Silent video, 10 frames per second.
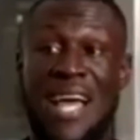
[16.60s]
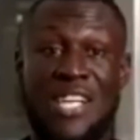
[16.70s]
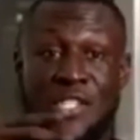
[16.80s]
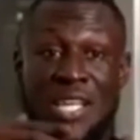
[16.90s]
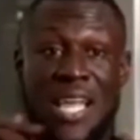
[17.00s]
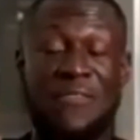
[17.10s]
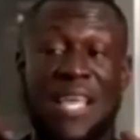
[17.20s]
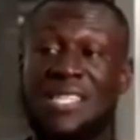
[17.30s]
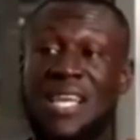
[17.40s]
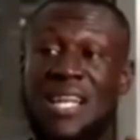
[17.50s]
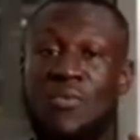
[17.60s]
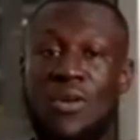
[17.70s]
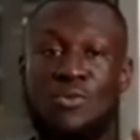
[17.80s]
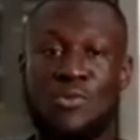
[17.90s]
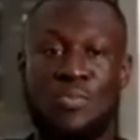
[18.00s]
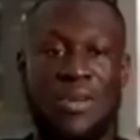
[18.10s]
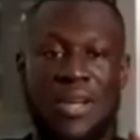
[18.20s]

she, if there's anyone who's